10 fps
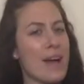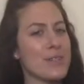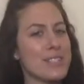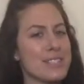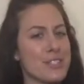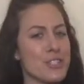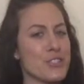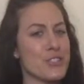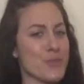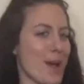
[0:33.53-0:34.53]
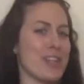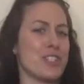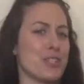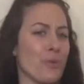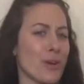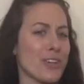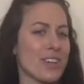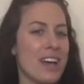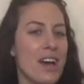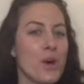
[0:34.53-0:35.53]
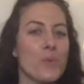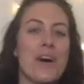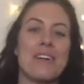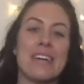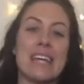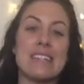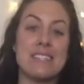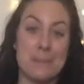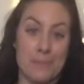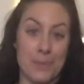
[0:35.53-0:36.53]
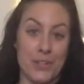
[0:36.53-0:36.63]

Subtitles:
does this strategy work? Well, it's simple.